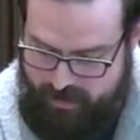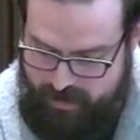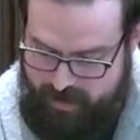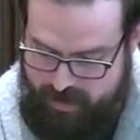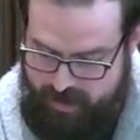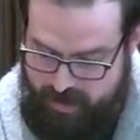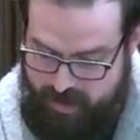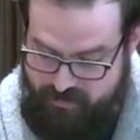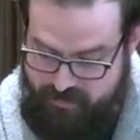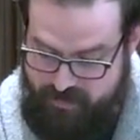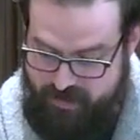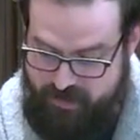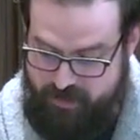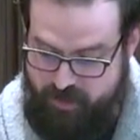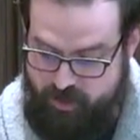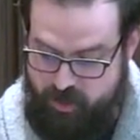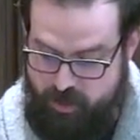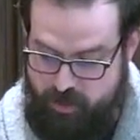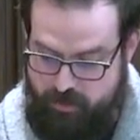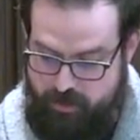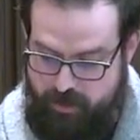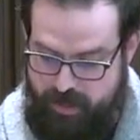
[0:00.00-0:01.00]
And this
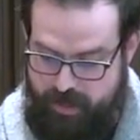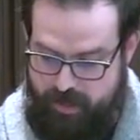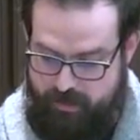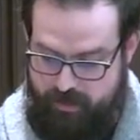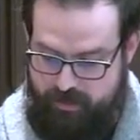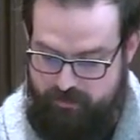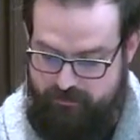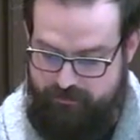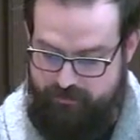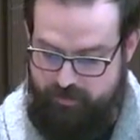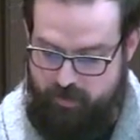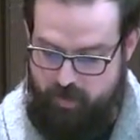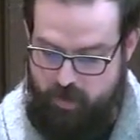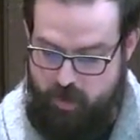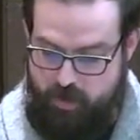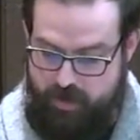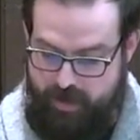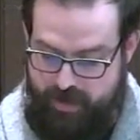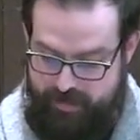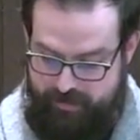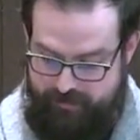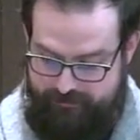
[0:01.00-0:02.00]
journey of
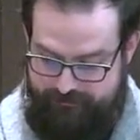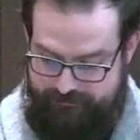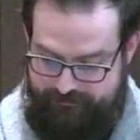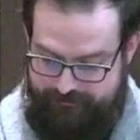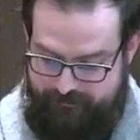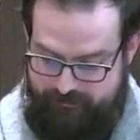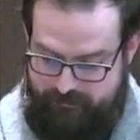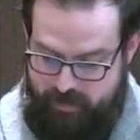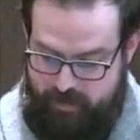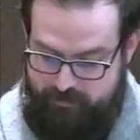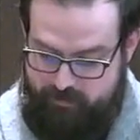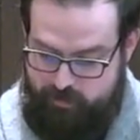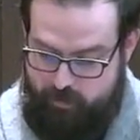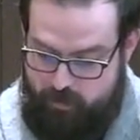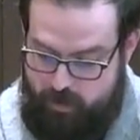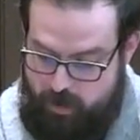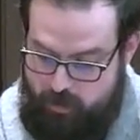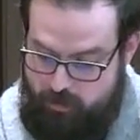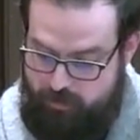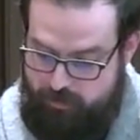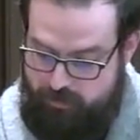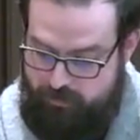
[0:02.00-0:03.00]
learning, of
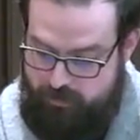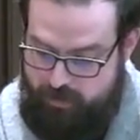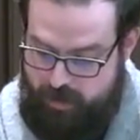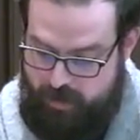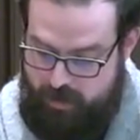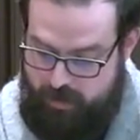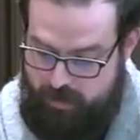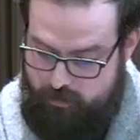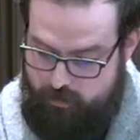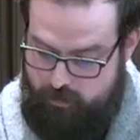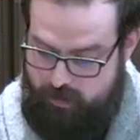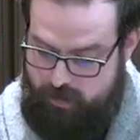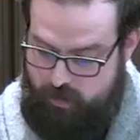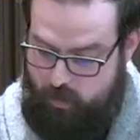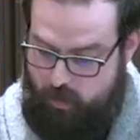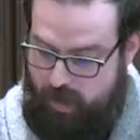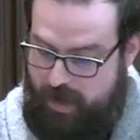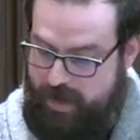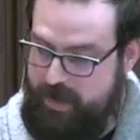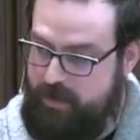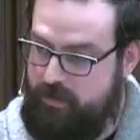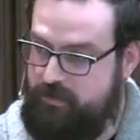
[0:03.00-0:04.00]
growth,
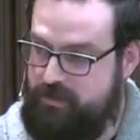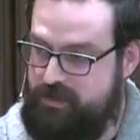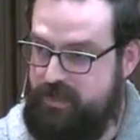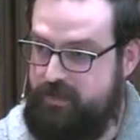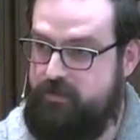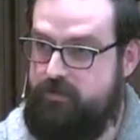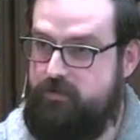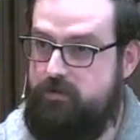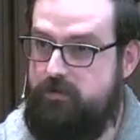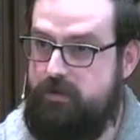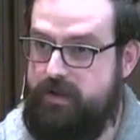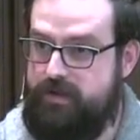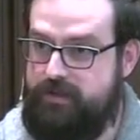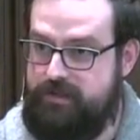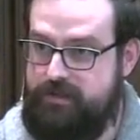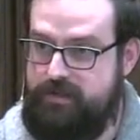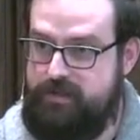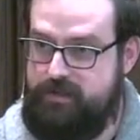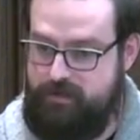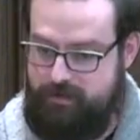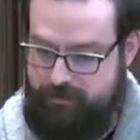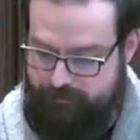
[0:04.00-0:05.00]
requires
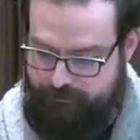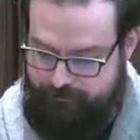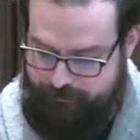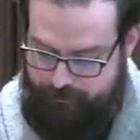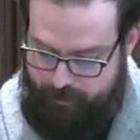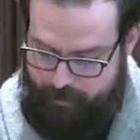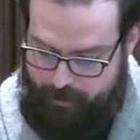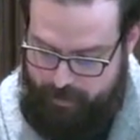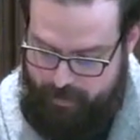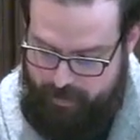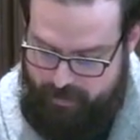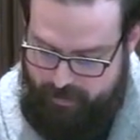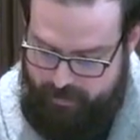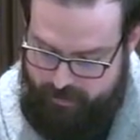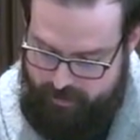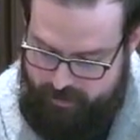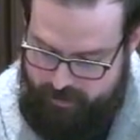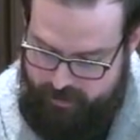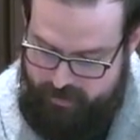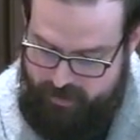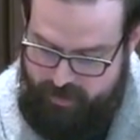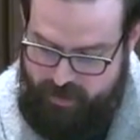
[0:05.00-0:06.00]
endurance.
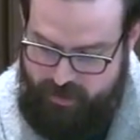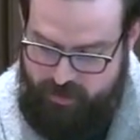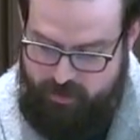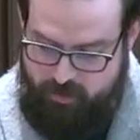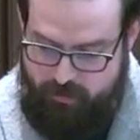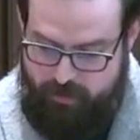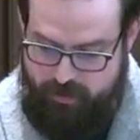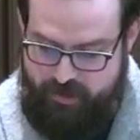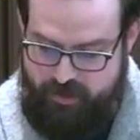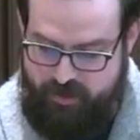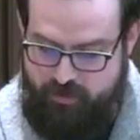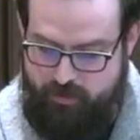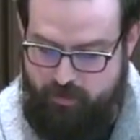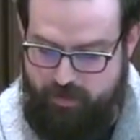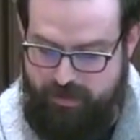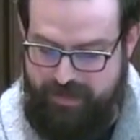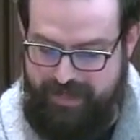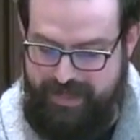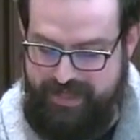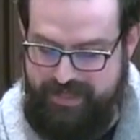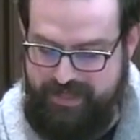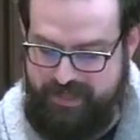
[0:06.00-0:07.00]
The endurance to
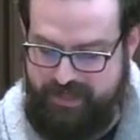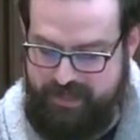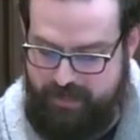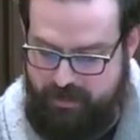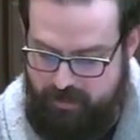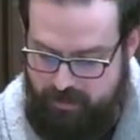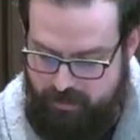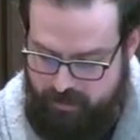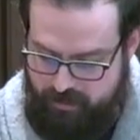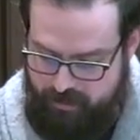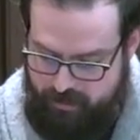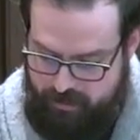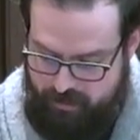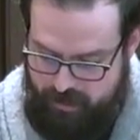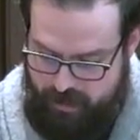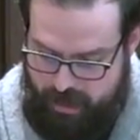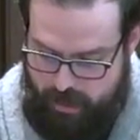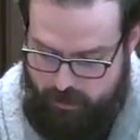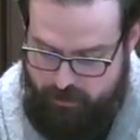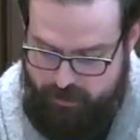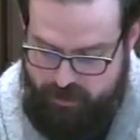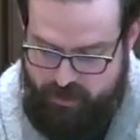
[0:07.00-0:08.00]
release
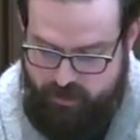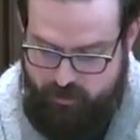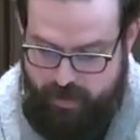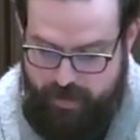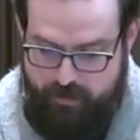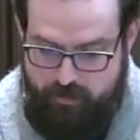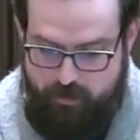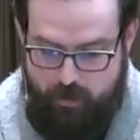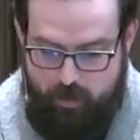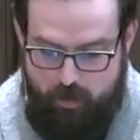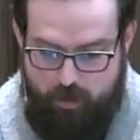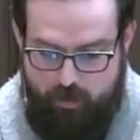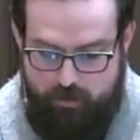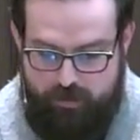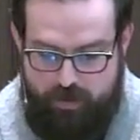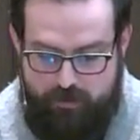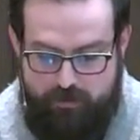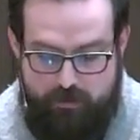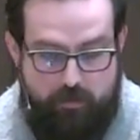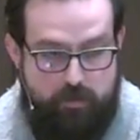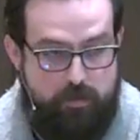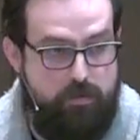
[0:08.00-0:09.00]
our stranglehold on
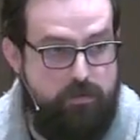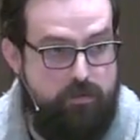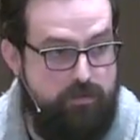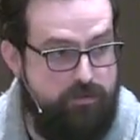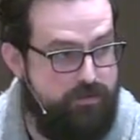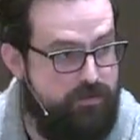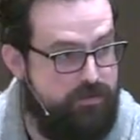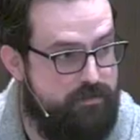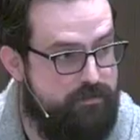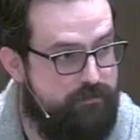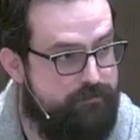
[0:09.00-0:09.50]
the rules.